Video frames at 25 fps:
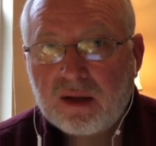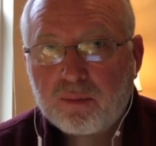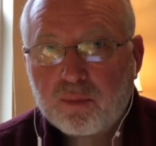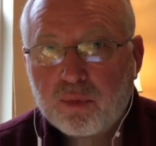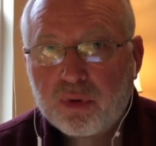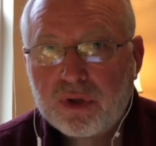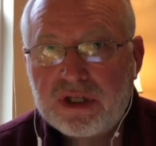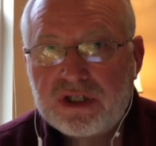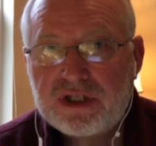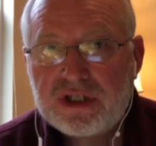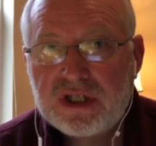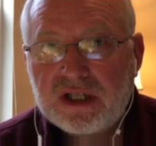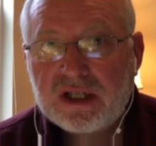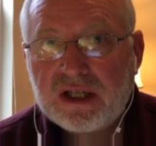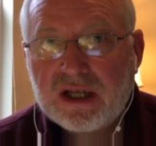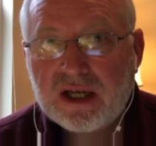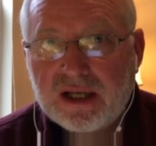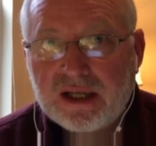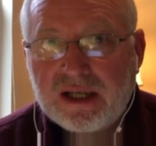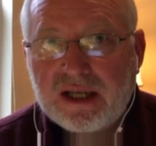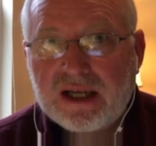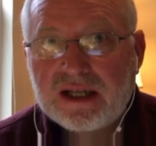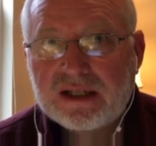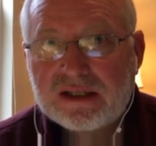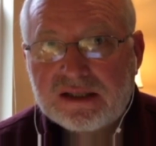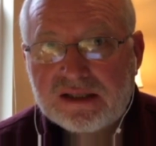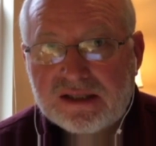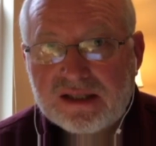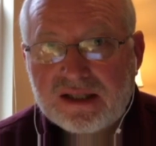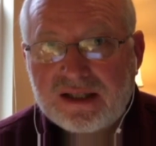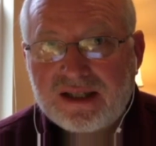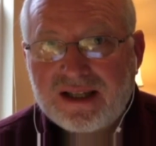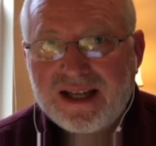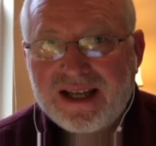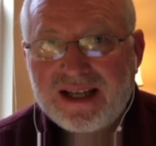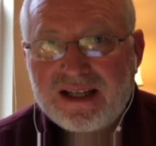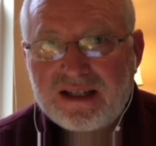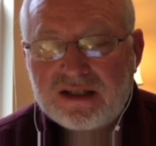preaching against the
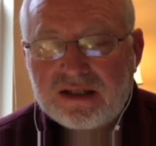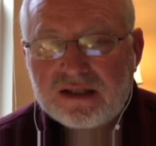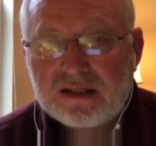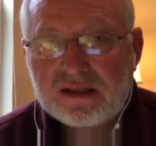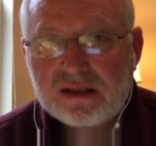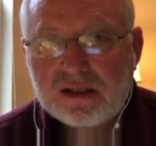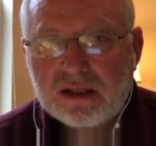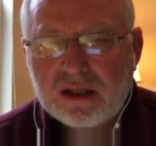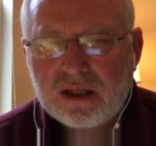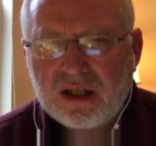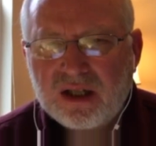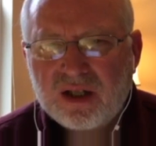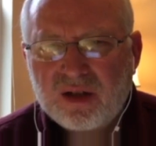nations.